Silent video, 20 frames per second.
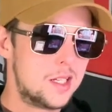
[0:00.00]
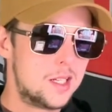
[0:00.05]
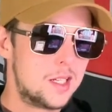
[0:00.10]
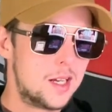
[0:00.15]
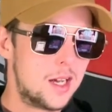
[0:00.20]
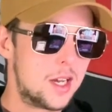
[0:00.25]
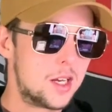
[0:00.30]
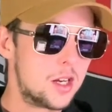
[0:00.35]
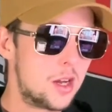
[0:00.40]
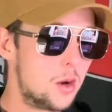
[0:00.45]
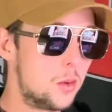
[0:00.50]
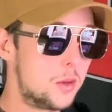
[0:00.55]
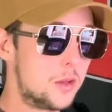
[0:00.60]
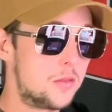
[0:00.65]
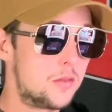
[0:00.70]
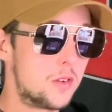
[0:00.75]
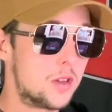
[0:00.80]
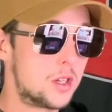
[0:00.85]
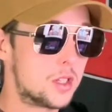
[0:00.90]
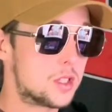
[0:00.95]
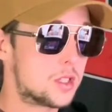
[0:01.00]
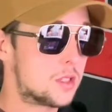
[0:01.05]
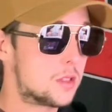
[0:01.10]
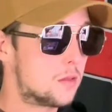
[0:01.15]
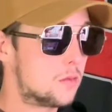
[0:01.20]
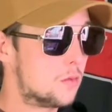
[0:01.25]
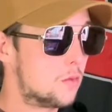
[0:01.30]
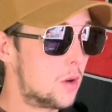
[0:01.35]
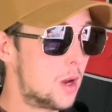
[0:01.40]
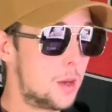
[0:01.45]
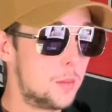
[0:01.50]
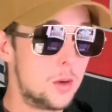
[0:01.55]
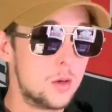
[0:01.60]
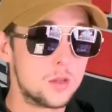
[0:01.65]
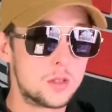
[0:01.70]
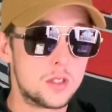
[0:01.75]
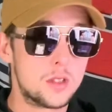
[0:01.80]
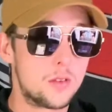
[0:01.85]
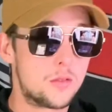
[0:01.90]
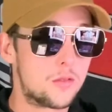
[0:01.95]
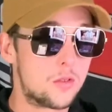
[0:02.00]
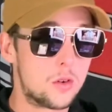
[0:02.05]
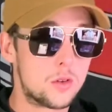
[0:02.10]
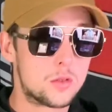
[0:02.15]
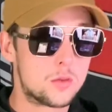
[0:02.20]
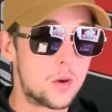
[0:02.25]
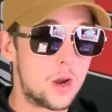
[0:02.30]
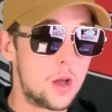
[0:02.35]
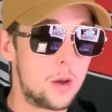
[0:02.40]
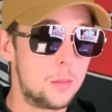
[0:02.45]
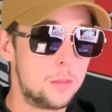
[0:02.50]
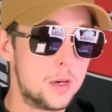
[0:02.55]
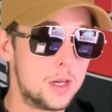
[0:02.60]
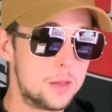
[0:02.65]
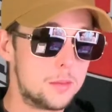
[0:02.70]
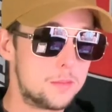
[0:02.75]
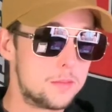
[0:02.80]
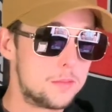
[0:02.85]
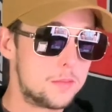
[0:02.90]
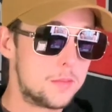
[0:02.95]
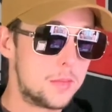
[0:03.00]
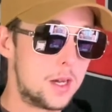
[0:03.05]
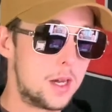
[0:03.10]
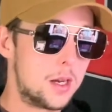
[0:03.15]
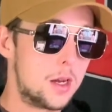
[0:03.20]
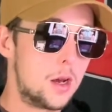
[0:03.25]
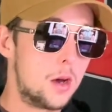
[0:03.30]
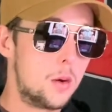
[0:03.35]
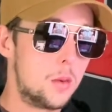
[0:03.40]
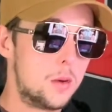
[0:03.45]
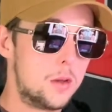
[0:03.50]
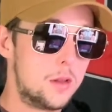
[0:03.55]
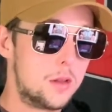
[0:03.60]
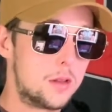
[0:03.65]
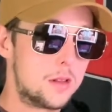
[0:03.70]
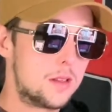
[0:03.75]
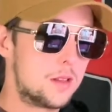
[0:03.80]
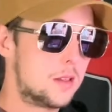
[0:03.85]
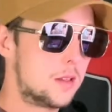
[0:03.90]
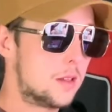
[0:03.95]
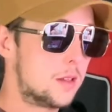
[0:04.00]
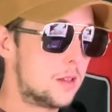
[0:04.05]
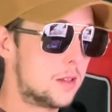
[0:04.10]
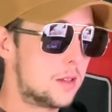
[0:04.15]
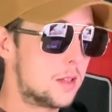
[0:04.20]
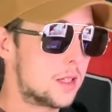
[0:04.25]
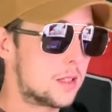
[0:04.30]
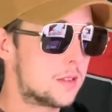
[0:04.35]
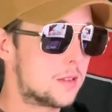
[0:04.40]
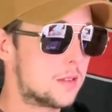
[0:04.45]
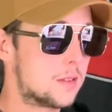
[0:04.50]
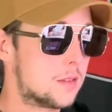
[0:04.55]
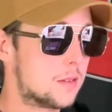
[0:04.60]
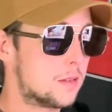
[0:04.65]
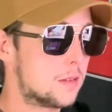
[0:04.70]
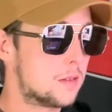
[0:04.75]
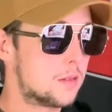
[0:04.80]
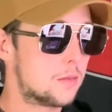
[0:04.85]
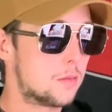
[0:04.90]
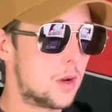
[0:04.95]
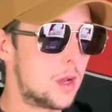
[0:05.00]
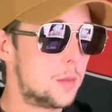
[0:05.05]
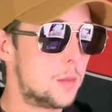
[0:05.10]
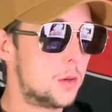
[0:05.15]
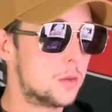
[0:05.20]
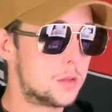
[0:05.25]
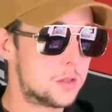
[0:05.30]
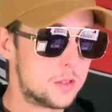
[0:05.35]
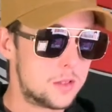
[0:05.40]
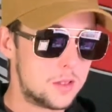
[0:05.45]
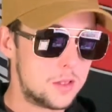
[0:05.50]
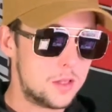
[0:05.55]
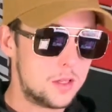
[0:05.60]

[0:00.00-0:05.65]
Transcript: I know he finished Ramos in the first round, but I know that's Ramos.